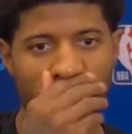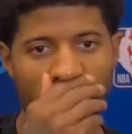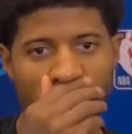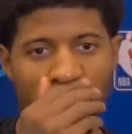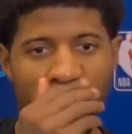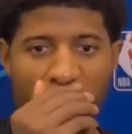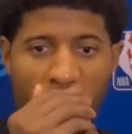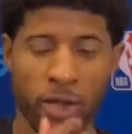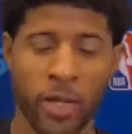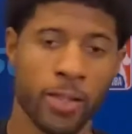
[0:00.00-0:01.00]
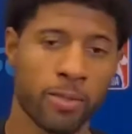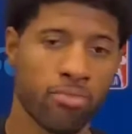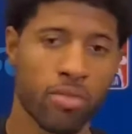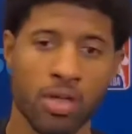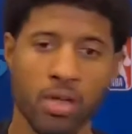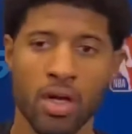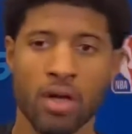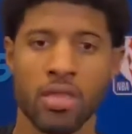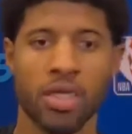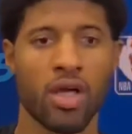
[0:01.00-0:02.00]
Yeah, I mean,
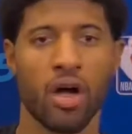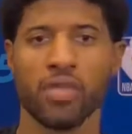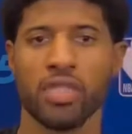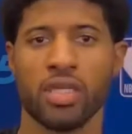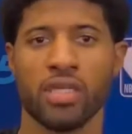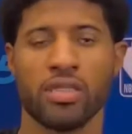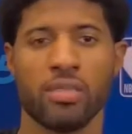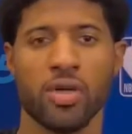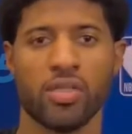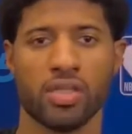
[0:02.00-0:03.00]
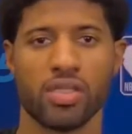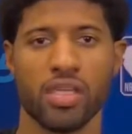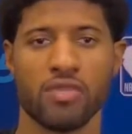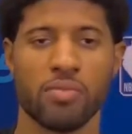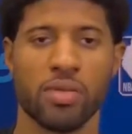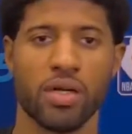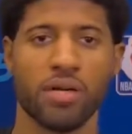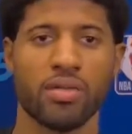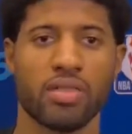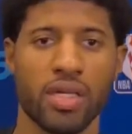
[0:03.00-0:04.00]
he obviously is the most successful player on
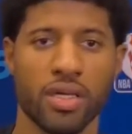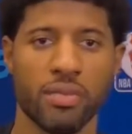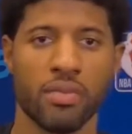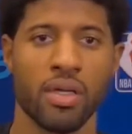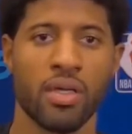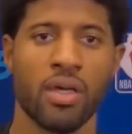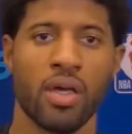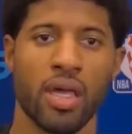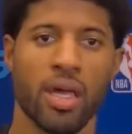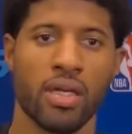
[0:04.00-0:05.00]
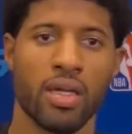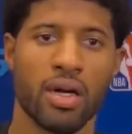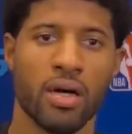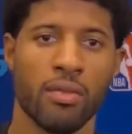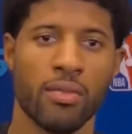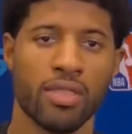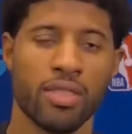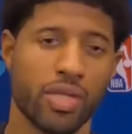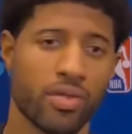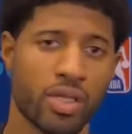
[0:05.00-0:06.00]
this team. And he's
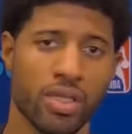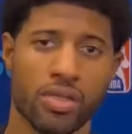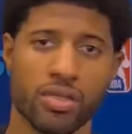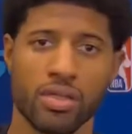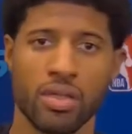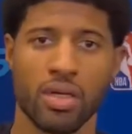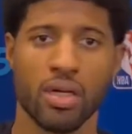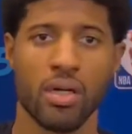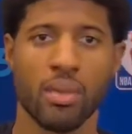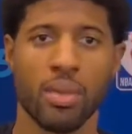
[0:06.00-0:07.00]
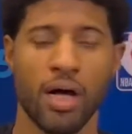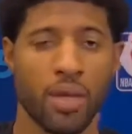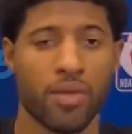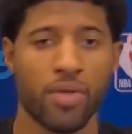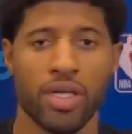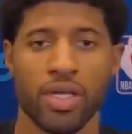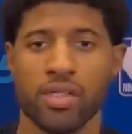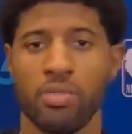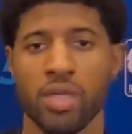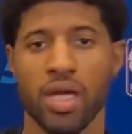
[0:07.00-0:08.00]
been through these. I've been through these,
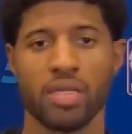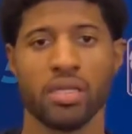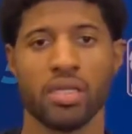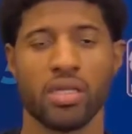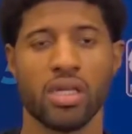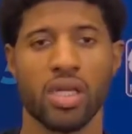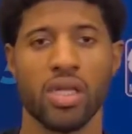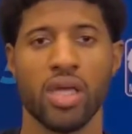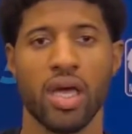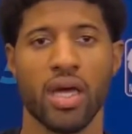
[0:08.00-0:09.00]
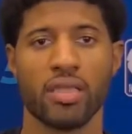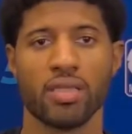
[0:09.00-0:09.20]
but not to the extent that he has.